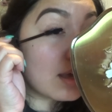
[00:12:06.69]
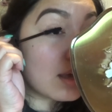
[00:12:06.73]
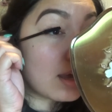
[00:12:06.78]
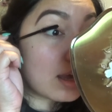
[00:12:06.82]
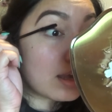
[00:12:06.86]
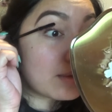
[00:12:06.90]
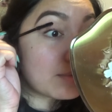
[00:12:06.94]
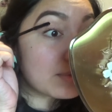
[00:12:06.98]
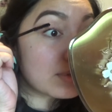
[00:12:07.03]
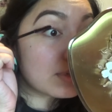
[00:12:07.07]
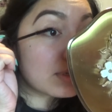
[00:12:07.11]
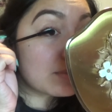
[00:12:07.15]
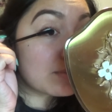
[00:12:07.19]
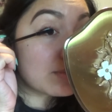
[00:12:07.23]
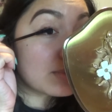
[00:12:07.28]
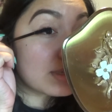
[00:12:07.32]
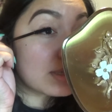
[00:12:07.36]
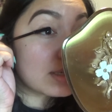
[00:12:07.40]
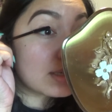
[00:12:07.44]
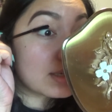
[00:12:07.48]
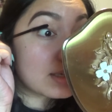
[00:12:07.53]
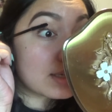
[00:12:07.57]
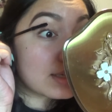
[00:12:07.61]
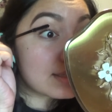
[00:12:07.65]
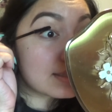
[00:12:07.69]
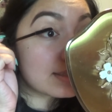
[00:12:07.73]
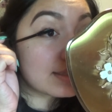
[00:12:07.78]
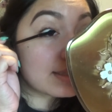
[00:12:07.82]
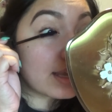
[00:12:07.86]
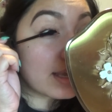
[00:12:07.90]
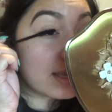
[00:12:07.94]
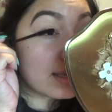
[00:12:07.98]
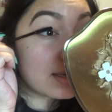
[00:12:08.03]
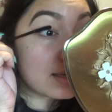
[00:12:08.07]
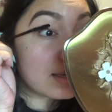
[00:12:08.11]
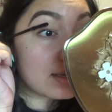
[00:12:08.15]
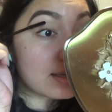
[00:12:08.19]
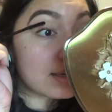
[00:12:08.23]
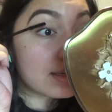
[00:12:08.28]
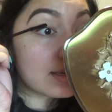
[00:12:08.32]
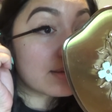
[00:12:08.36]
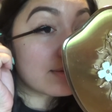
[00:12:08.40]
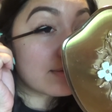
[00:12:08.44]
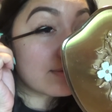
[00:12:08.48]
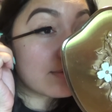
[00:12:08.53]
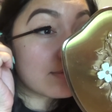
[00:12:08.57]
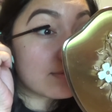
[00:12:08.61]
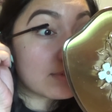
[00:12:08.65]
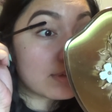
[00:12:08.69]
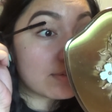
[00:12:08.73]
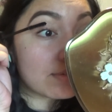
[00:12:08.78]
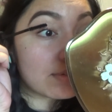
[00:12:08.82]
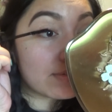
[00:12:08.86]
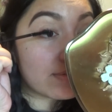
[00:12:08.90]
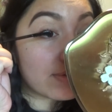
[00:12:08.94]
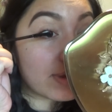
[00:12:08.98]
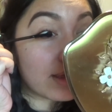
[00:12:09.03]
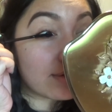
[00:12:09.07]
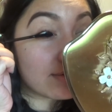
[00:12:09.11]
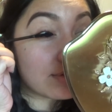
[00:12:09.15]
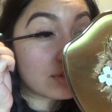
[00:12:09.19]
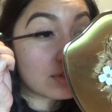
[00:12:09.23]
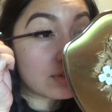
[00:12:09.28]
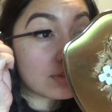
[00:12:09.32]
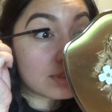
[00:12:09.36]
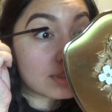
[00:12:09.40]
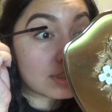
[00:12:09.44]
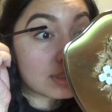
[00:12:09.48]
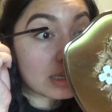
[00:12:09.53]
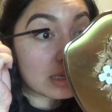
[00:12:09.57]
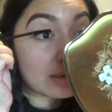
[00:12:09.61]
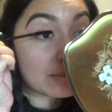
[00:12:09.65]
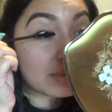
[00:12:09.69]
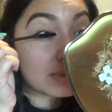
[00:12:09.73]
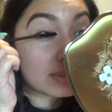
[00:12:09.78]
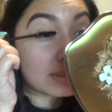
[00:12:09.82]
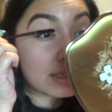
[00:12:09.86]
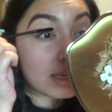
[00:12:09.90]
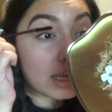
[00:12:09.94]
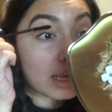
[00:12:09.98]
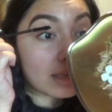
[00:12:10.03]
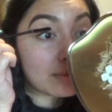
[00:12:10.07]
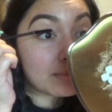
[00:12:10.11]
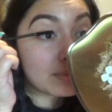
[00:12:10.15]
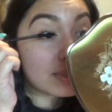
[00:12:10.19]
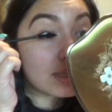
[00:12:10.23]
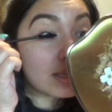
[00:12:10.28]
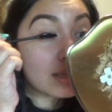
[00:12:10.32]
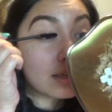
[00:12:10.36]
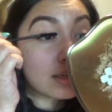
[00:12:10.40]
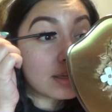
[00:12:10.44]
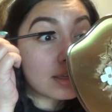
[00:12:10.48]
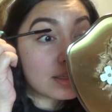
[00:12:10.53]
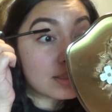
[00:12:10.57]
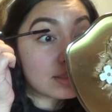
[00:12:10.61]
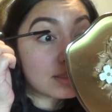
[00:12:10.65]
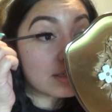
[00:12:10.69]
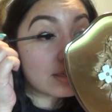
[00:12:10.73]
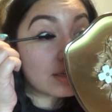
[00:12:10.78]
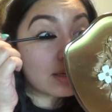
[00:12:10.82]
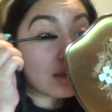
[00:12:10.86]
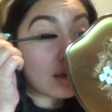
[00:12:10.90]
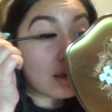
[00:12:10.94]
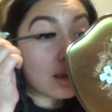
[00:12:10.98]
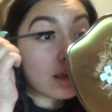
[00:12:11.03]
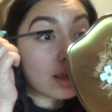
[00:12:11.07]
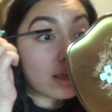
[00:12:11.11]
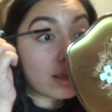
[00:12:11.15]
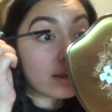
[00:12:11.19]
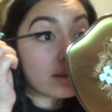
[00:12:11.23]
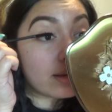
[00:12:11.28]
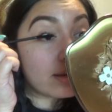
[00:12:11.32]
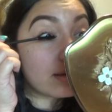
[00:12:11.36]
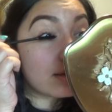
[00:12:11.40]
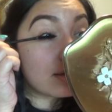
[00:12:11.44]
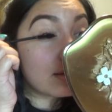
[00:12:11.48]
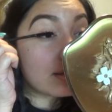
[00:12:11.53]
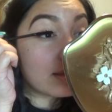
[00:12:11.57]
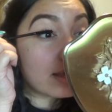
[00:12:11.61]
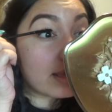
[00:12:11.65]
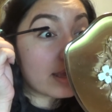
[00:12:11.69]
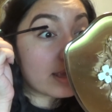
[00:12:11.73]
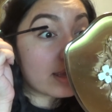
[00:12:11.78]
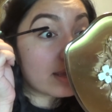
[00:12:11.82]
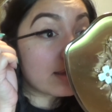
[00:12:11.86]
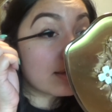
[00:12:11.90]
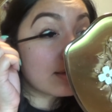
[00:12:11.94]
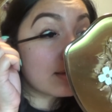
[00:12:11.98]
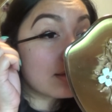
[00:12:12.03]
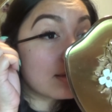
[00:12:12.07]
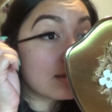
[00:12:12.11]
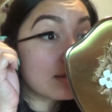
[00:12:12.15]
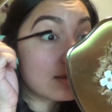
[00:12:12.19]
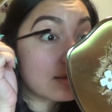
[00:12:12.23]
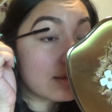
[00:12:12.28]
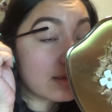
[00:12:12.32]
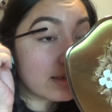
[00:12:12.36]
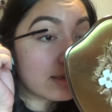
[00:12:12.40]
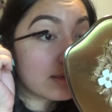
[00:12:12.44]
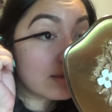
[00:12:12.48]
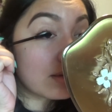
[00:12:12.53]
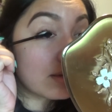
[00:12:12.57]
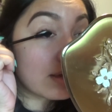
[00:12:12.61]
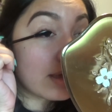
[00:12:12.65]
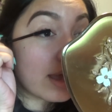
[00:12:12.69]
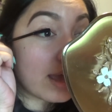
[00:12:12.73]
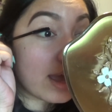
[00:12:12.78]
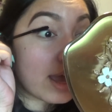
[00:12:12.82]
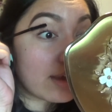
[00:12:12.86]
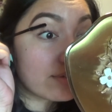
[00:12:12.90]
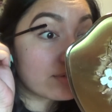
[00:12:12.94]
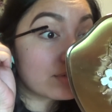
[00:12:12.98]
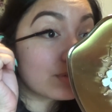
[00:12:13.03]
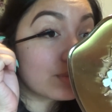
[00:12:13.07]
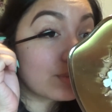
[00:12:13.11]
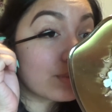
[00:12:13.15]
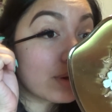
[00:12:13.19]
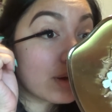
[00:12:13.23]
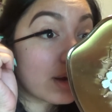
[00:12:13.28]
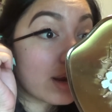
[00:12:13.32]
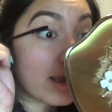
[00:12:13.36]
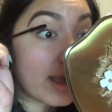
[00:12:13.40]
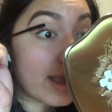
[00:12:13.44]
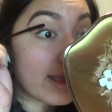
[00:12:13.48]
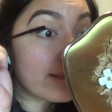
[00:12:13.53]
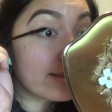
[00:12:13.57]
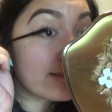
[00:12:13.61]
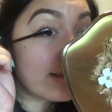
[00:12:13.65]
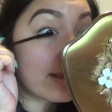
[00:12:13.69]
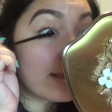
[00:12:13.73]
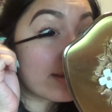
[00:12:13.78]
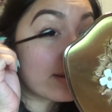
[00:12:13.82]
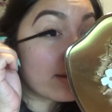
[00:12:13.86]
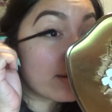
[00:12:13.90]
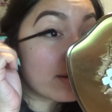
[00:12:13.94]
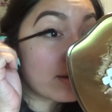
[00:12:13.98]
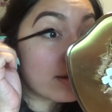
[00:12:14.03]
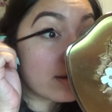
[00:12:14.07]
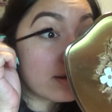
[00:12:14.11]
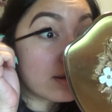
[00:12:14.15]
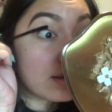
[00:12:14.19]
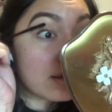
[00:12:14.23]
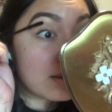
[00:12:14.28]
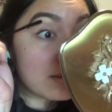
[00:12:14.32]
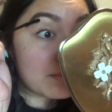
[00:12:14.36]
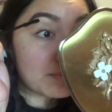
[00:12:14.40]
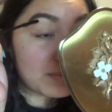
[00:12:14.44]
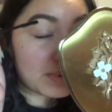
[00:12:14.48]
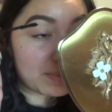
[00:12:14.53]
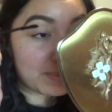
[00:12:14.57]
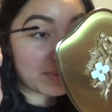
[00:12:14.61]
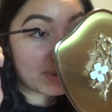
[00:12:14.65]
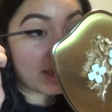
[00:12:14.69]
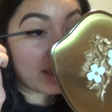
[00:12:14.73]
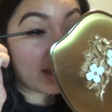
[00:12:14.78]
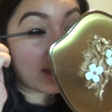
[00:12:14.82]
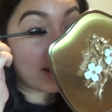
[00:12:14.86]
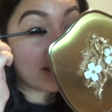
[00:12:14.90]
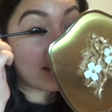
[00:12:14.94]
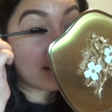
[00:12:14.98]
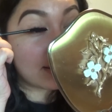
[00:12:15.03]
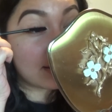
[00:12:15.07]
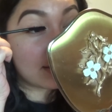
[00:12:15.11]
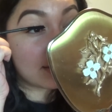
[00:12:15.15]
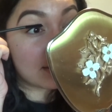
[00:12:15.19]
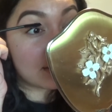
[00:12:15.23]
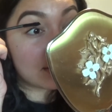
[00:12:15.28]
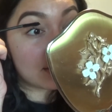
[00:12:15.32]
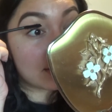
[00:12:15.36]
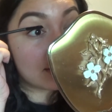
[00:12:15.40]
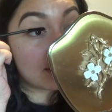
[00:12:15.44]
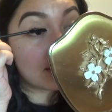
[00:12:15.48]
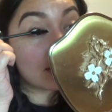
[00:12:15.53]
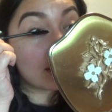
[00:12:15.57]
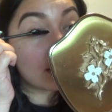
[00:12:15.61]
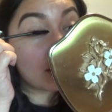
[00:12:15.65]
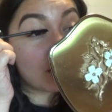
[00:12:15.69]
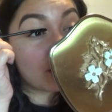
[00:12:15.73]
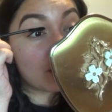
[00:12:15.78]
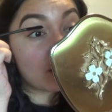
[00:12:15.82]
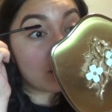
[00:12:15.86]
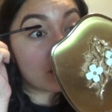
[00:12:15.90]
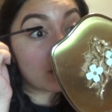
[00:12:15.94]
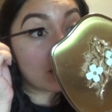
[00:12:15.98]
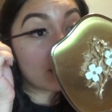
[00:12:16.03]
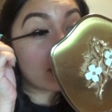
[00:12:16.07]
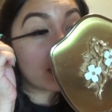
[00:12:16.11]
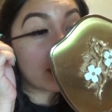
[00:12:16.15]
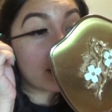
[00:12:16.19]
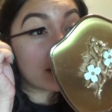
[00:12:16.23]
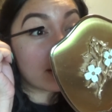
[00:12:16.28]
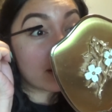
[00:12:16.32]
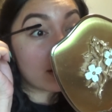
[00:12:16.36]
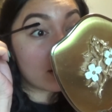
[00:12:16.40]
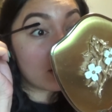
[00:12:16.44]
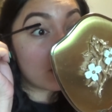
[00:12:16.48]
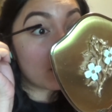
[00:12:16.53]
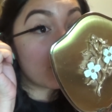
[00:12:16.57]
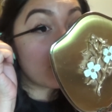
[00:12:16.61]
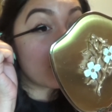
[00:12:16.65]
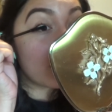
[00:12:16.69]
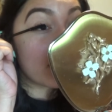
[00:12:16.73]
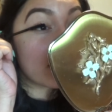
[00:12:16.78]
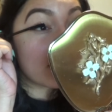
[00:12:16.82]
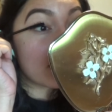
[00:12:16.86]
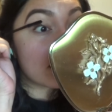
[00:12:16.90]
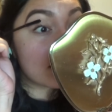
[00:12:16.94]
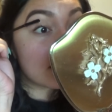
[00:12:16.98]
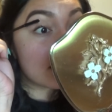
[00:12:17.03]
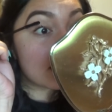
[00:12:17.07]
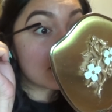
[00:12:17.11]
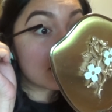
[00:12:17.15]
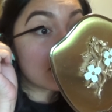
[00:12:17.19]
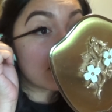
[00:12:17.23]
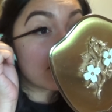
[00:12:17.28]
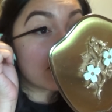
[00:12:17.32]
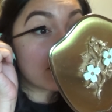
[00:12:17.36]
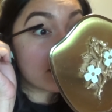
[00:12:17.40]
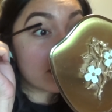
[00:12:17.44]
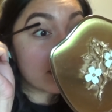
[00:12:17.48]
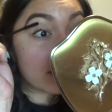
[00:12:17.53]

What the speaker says: I'm gonna be excited, even if I have to do this a couple of times, to not like have to wear eyeliner, but my eyes still look like awake and stuff, you